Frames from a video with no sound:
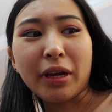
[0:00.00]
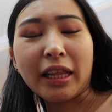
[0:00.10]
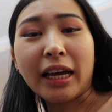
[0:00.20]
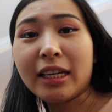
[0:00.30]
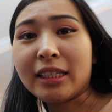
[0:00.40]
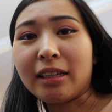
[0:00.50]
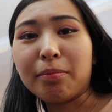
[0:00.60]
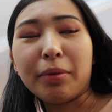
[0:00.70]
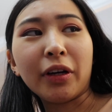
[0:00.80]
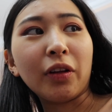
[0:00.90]
Yeah, that has
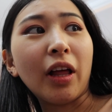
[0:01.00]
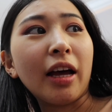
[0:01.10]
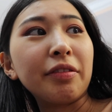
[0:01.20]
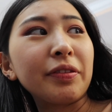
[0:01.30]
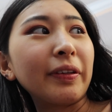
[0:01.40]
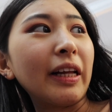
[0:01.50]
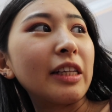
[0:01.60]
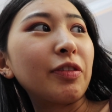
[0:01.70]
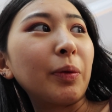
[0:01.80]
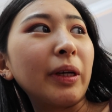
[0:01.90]
been our lives for the
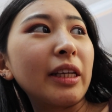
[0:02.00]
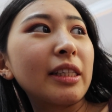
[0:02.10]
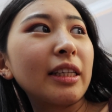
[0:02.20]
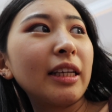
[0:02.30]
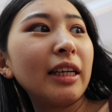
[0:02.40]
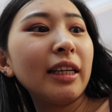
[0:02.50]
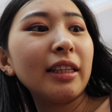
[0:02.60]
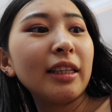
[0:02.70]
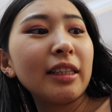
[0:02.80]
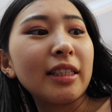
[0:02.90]
last few weeks. Is Koji
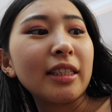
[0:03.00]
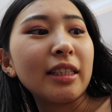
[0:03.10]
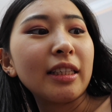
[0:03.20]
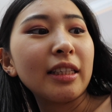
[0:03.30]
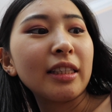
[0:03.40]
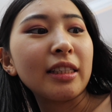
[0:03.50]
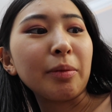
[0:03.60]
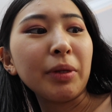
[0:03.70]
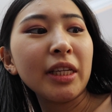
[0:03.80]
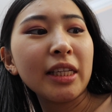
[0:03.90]
actually
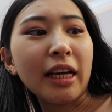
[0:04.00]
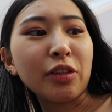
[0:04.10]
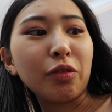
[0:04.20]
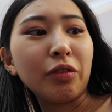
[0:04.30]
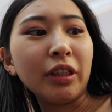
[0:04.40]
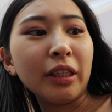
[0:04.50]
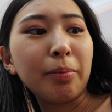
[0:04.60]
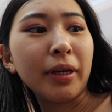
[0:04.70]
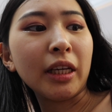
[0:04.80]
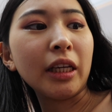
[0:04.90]
Some of these hungry? cats are really
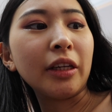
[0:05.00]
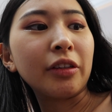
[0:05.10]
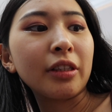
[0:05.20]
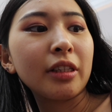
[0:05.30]
picky eaters.